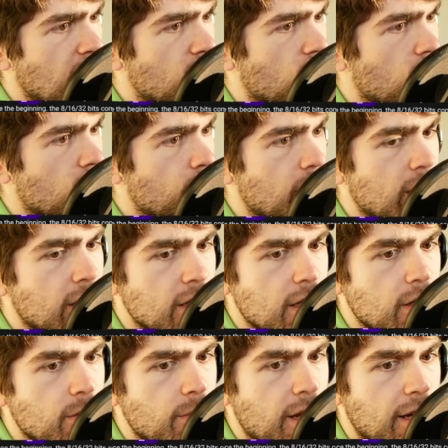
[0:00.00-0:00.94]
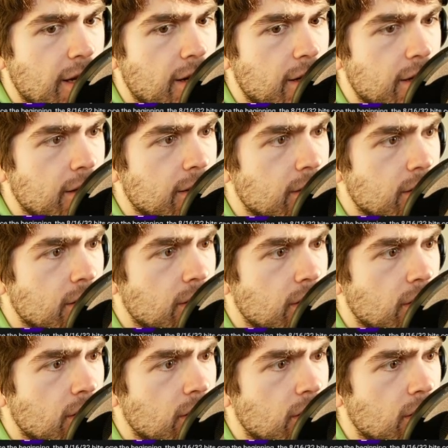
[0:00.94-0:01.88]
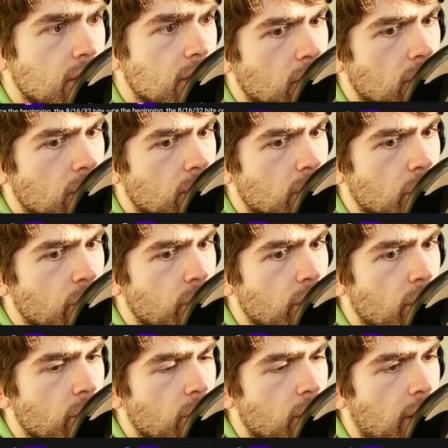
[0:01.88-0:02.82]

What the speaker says: just because it's main, I guess. But we don't,